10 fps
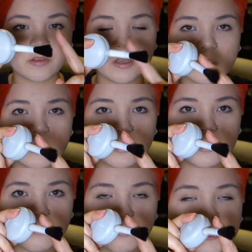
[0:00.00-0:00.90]

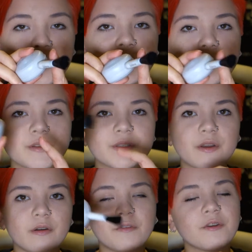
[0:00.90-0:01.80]
dust particles
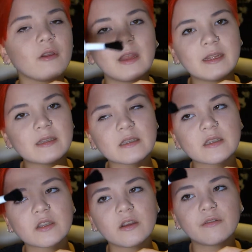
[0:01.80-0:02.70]
off your lens and
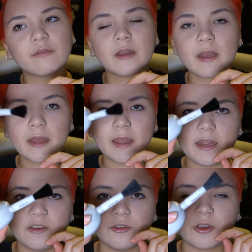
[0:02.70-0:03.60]
stuff,
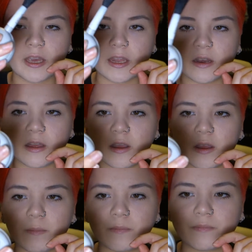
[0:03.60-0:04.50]
and you
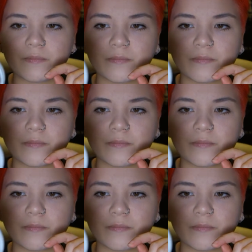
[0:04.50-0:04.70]
can